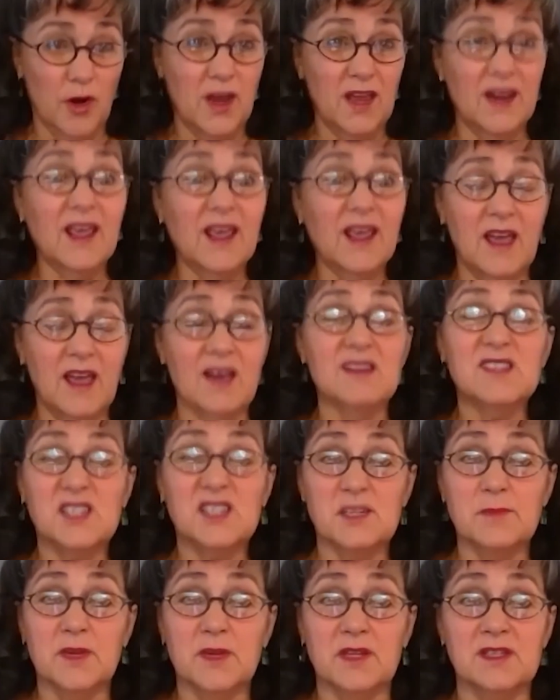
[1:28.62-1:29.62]
getting
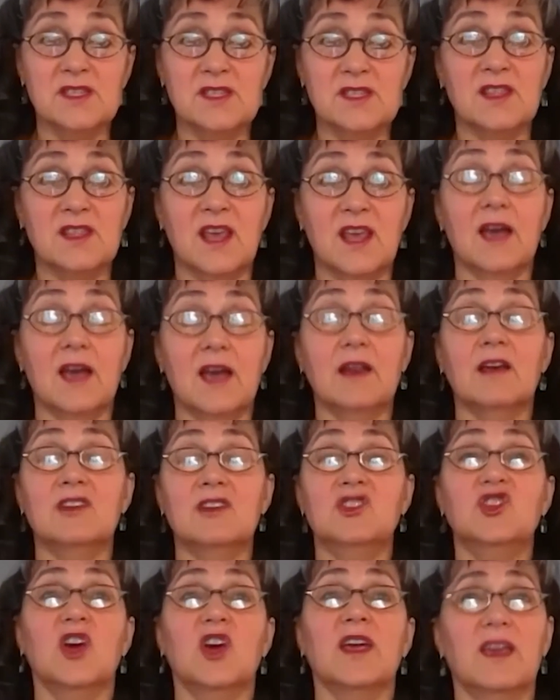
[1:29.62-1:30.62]
estimates that a
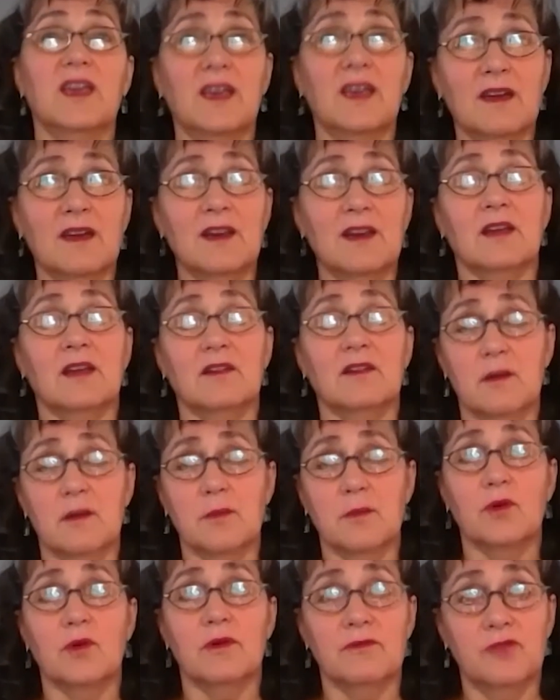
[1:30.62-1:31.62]
gigantic
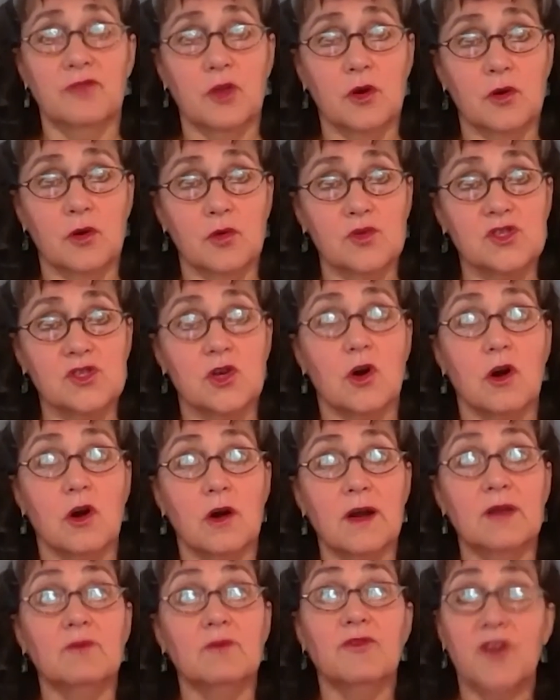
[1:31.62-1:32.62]
number of those are,
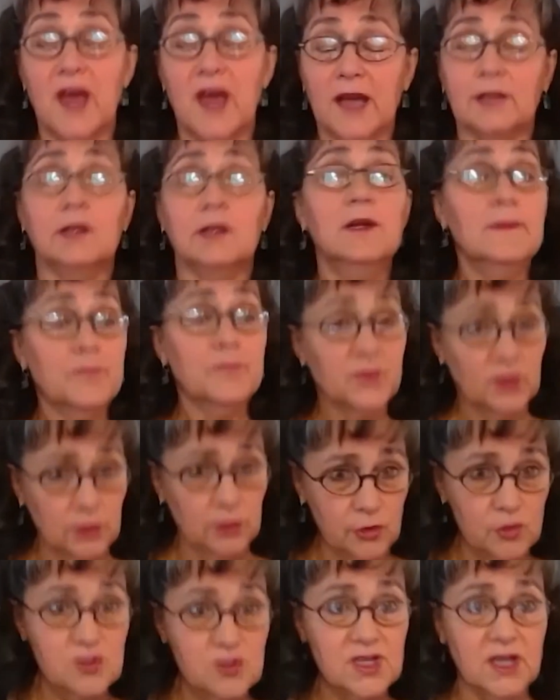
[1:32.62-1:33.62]
in fact,
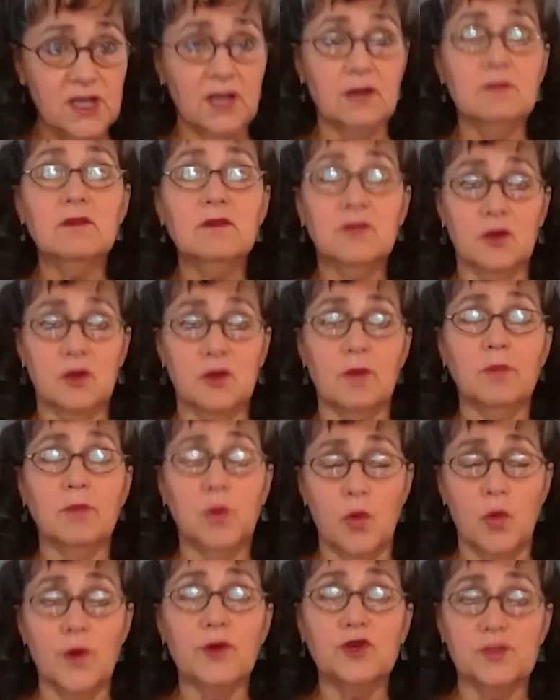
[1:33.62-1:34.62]
losing their
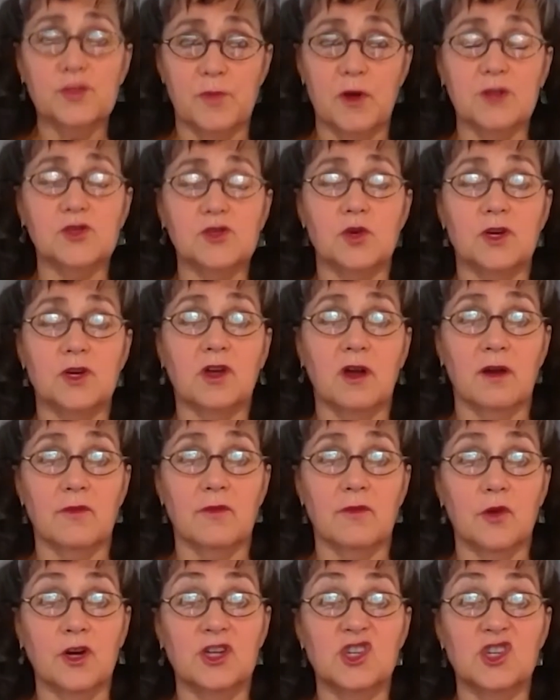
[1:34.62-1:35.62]
employer sponsored
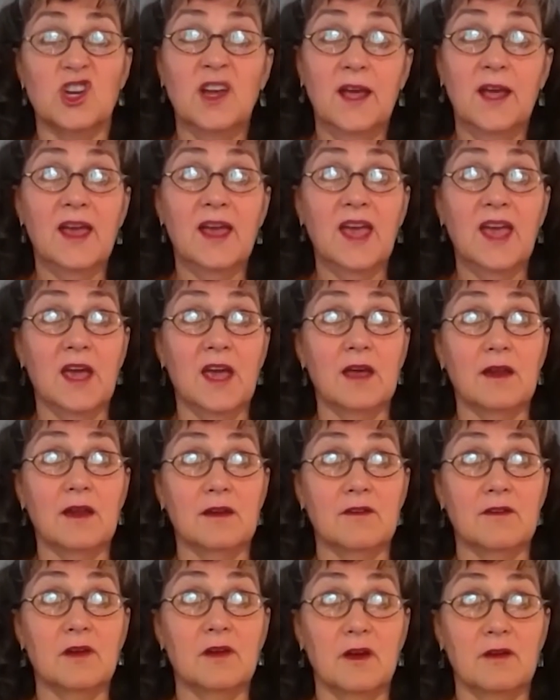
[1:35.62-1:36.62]
coverage, and
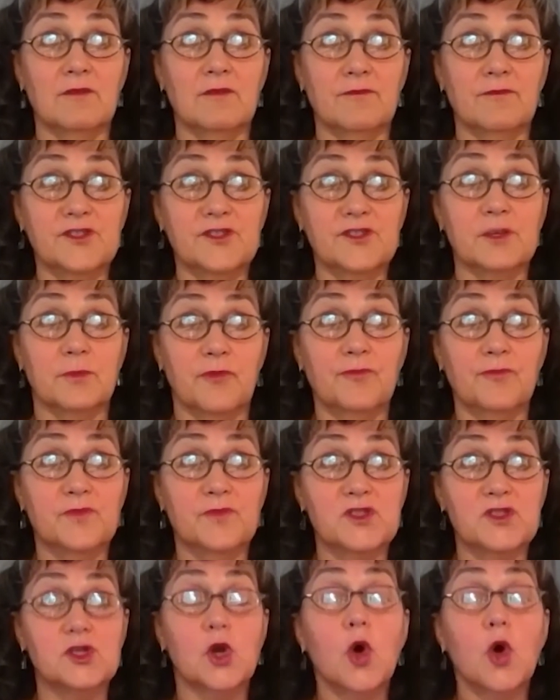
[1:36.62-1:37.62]
some
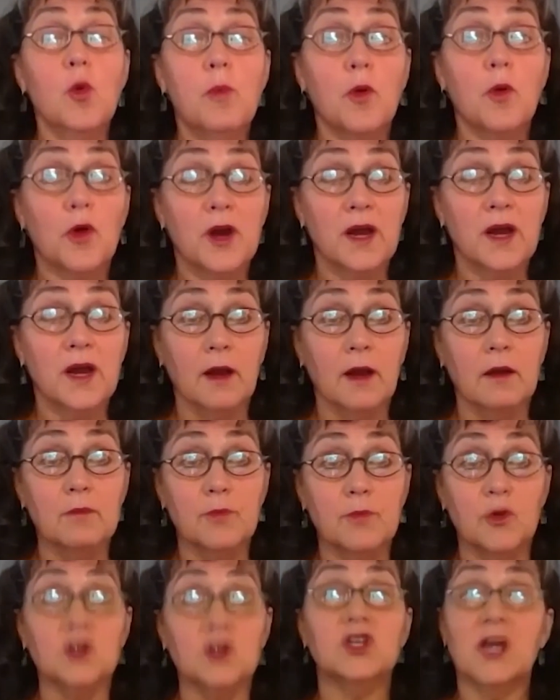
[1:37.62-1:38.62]
sobering
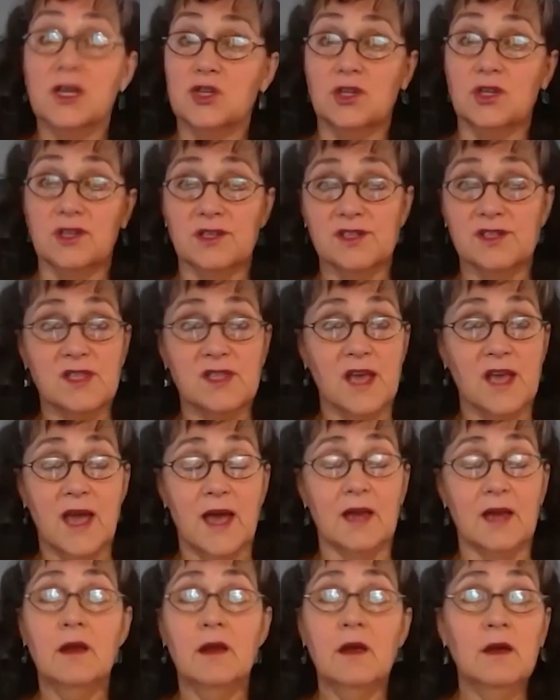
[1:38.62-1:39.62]
projections that
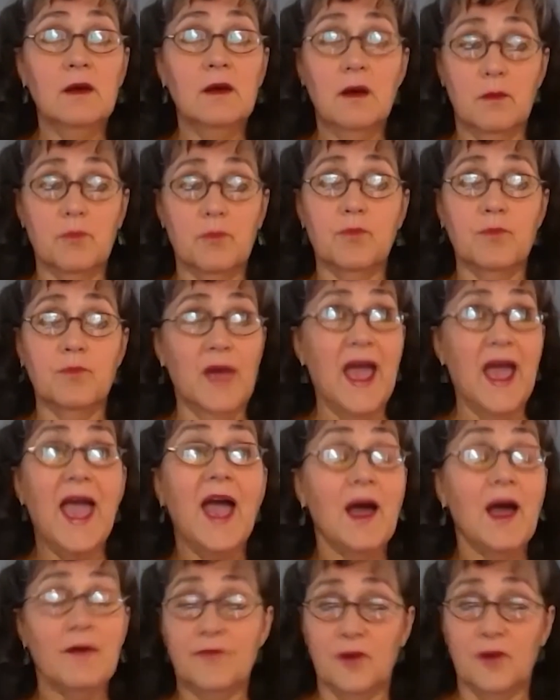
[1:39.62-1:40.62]

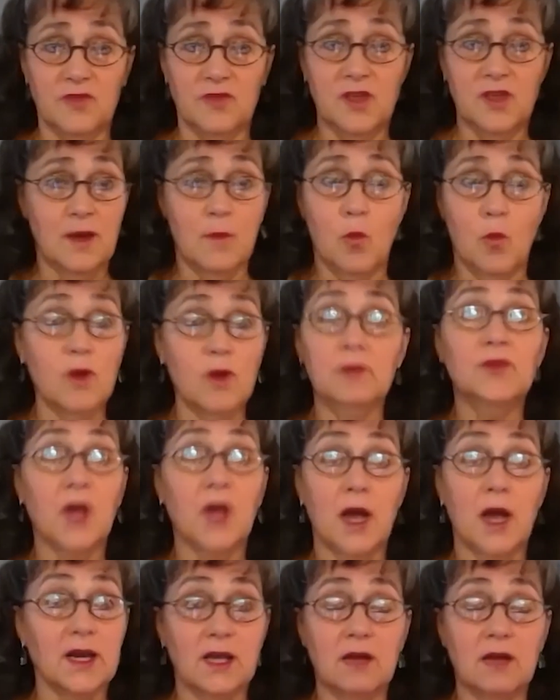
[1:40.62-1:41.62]
half of them will
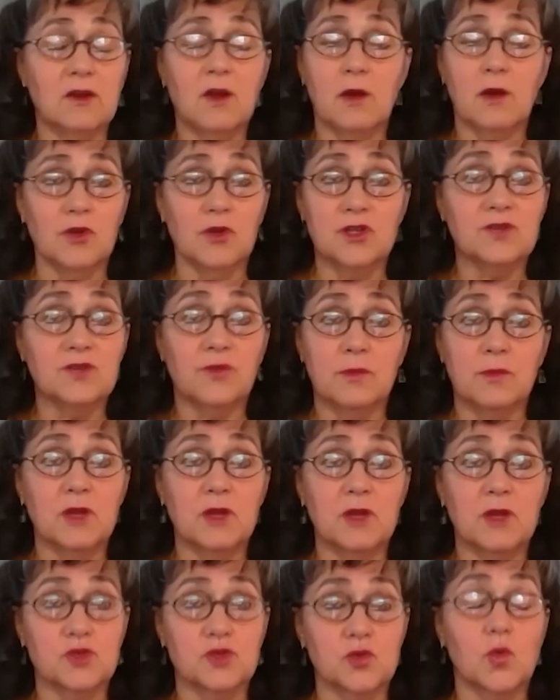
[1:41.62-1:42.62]
not get coverage from
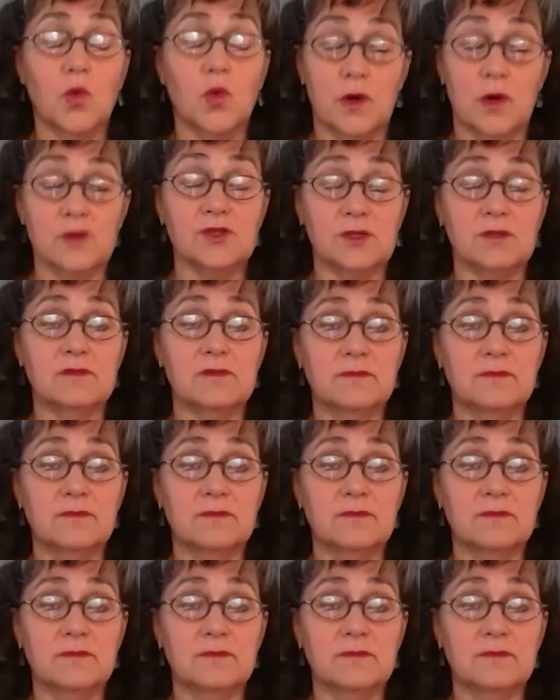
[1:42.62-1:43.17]
another source.